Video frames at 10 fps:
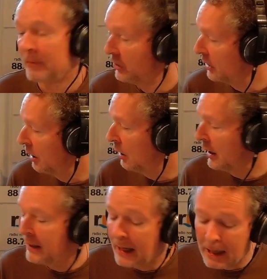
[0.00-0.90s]
So
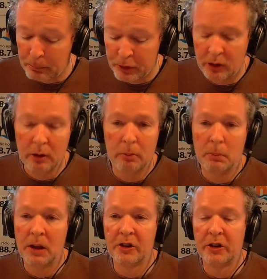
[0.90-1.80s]
an absolute
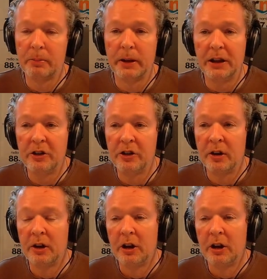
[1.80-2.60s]
masterpiece.